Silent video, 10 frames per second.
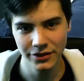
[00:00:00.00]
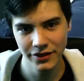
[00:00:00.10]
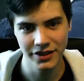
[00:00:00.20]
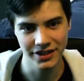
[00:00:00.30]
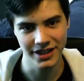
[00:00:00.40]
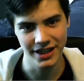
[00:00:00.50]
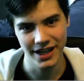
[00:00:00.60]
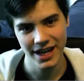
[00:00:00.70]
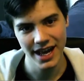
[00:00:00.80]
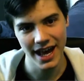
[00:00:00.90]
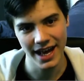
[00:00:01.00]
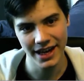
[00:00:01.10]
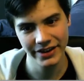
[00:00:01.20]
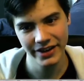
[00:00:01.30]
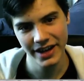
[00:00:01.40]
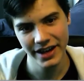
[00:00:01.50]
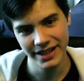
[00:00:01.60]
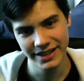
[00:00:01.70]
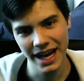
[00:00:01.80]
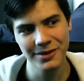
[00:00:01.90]
university, and
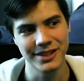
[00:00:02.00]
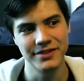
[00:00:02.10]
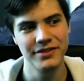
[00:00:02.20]
that